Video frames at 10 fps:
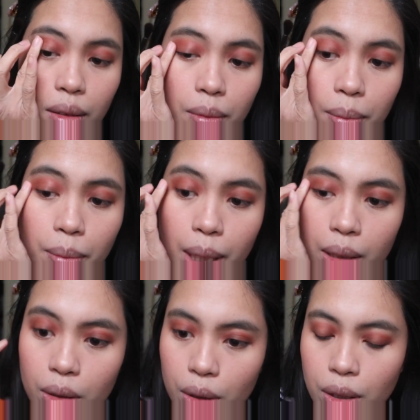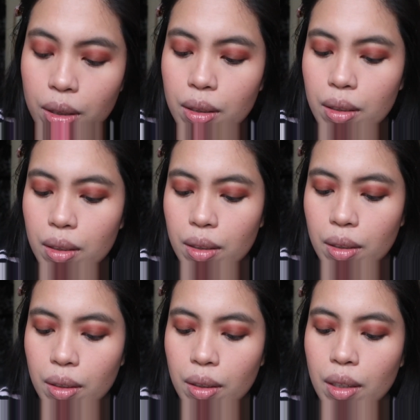better,
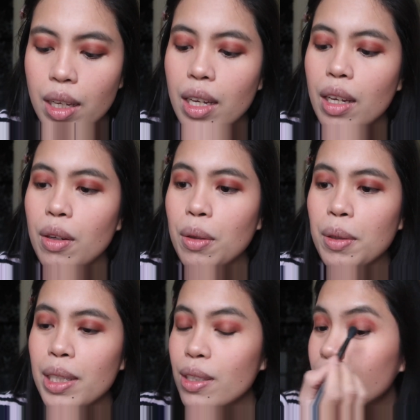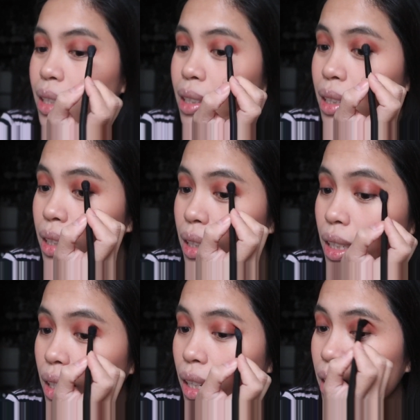which is,
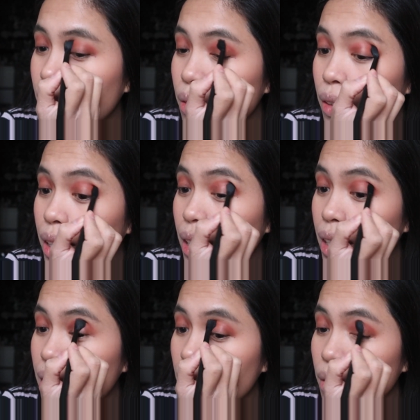I don't think it looks